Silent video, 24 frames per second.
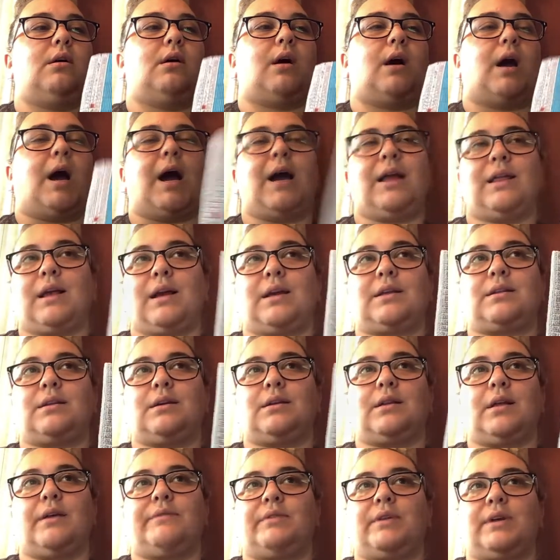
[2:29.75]
I like the
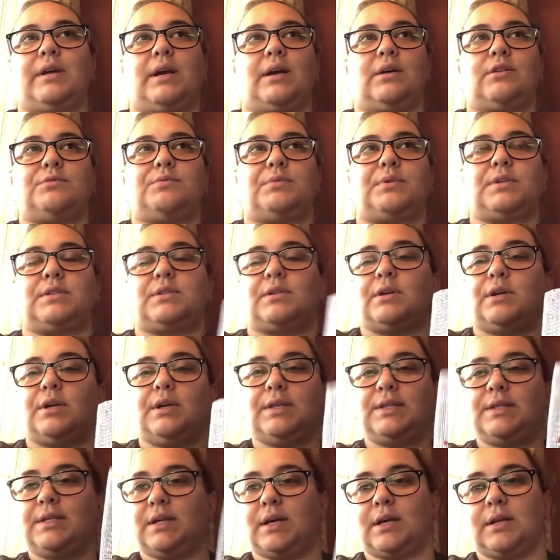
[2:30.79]
11 counts because they're
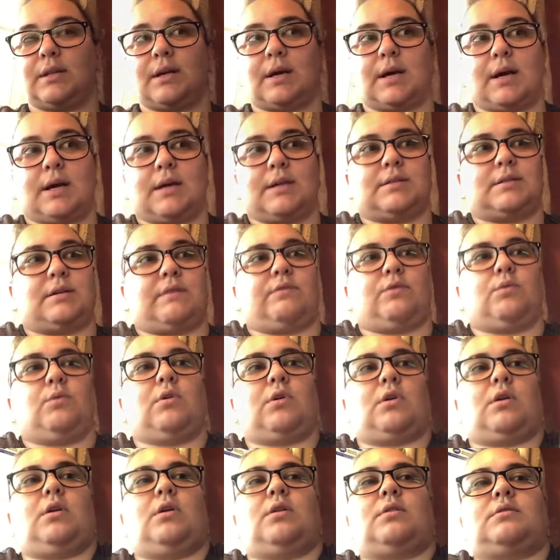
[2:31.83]
easy on the eyes after
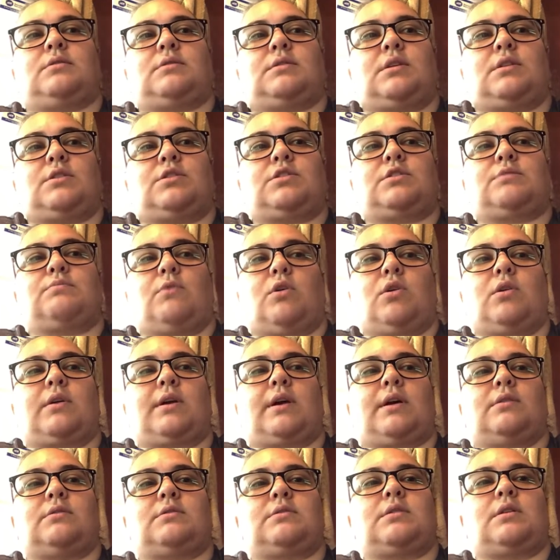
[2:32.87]
working on such small
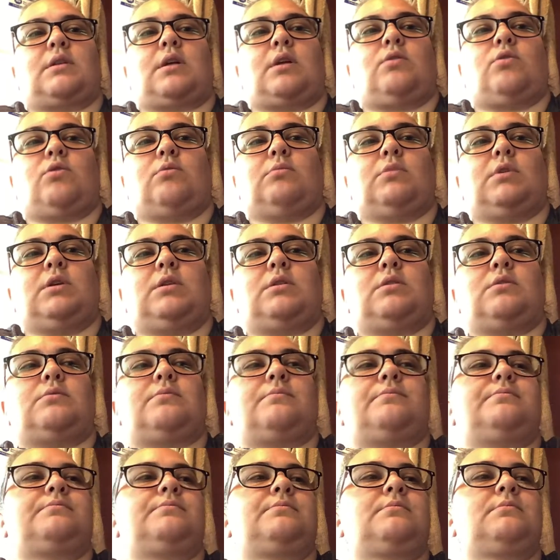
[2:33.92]
counts that I normally do.
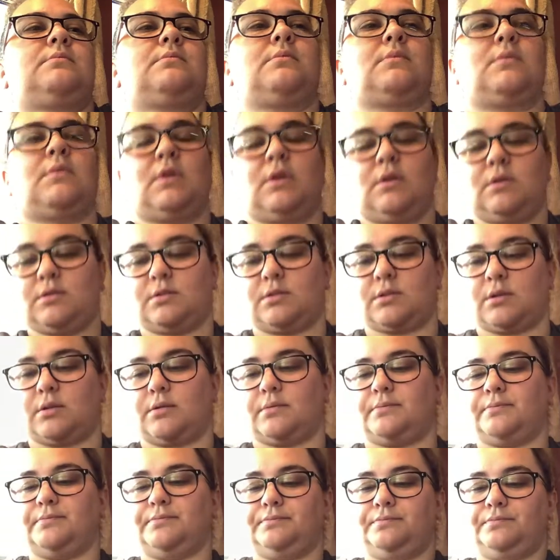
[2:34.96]
So,
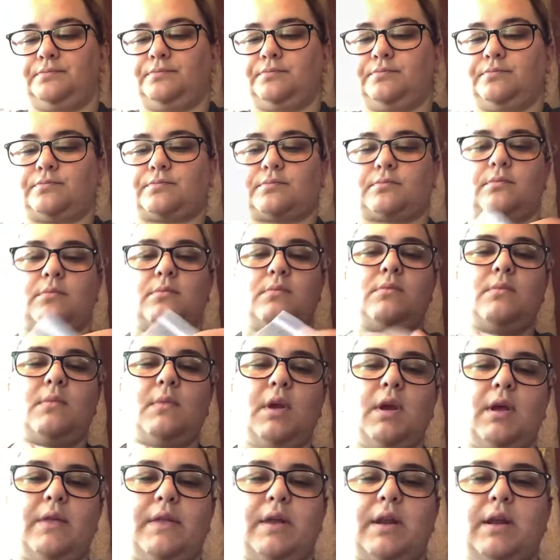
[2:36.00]
and then